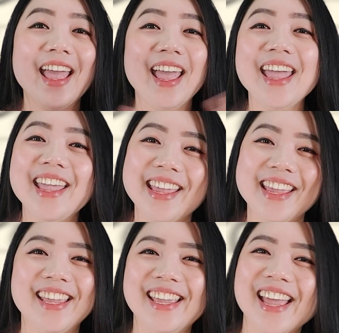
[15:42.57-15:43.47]

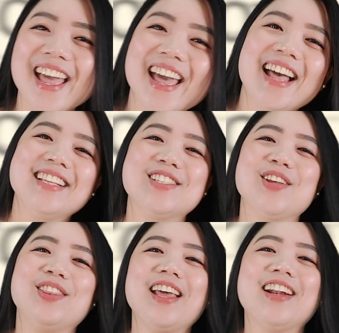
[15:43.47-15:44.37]
A.
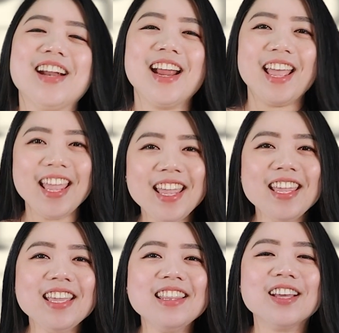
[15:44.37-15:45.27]
So letter
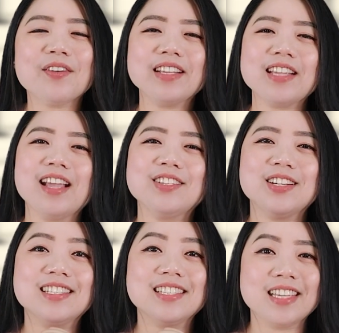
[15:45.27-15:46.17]
A, the correct answer
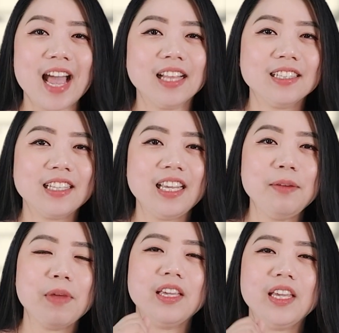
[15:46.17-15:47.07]
is
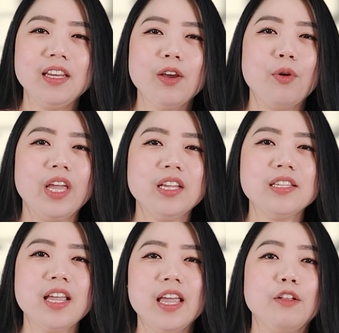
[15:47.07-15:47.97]
Galilee. Megiddo
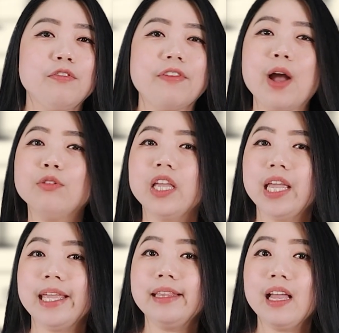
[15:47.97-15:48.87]
is a hill found
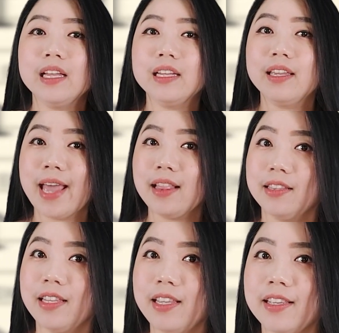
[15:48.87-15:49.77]
in
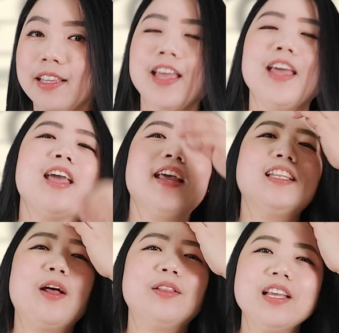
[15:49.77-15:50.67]
Galilee.
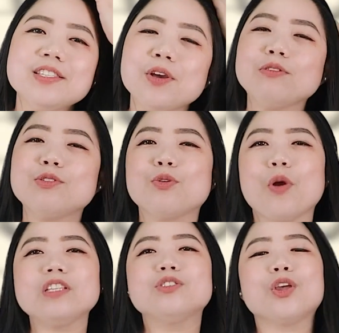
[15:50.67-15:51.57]
Now let's go to
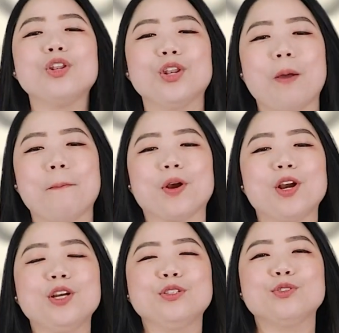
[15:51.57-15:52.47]
question
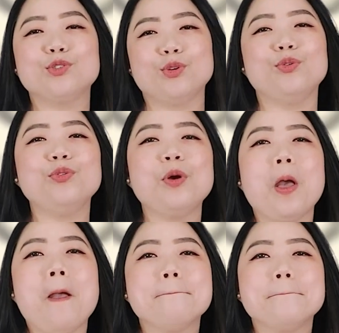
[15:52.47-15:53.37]
number two.
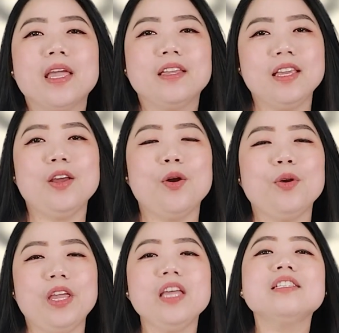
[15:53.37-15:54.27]

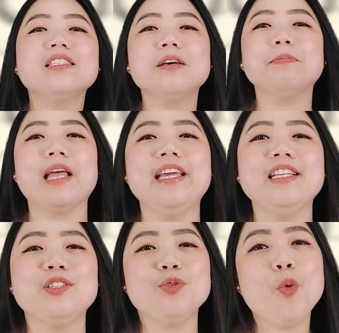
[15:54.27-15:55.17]
Megiddo is the
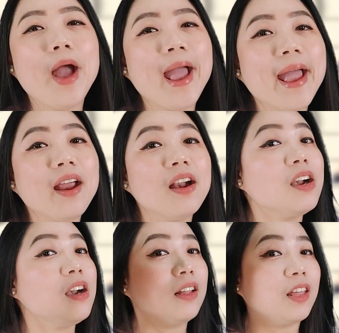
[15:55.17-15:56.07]
place where.